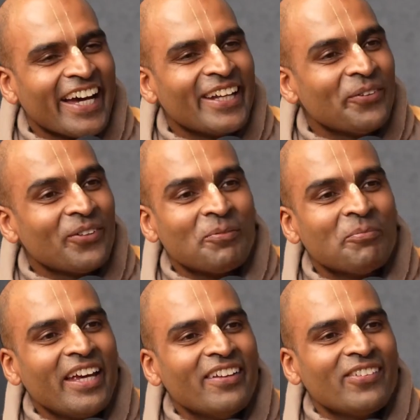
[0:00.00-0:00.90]
and it was
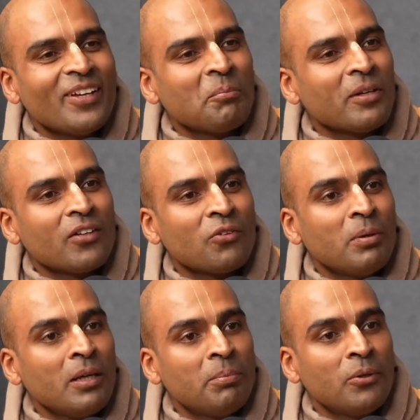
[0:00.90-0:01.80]
amazing because
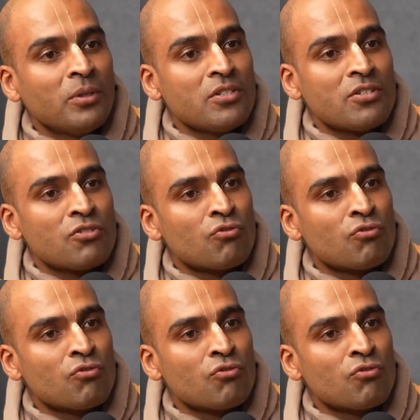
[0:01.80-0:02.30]
people were just